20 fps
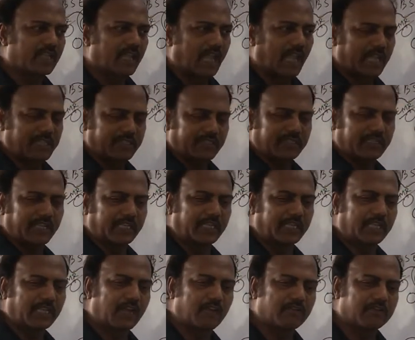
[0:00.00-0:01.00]
and
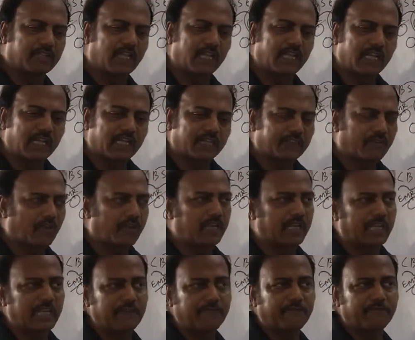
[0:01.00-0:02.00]
taking out the
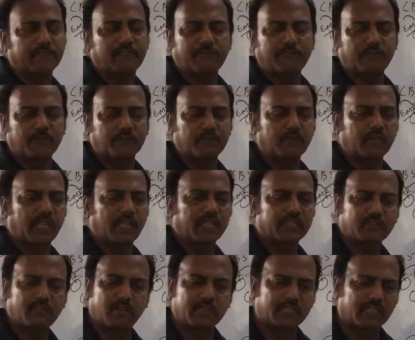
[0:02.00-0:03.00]
electron if the photon has
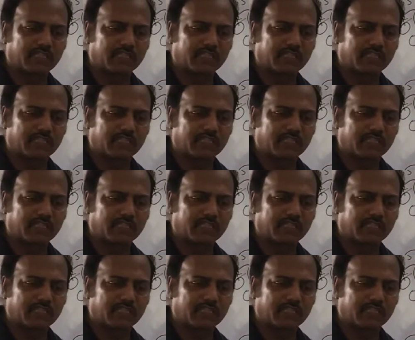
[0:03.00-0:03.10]
got the